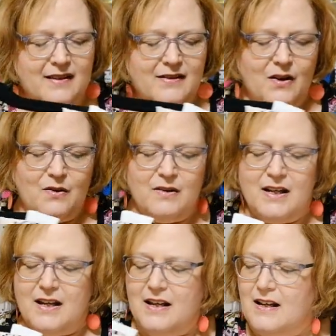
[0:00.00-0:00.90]
So
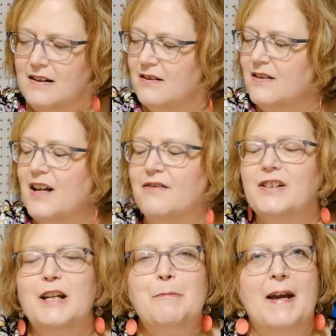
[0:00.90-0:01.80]

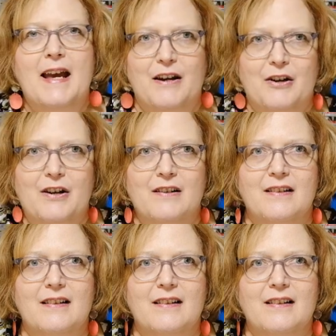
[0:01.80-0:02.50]
lovely pattern.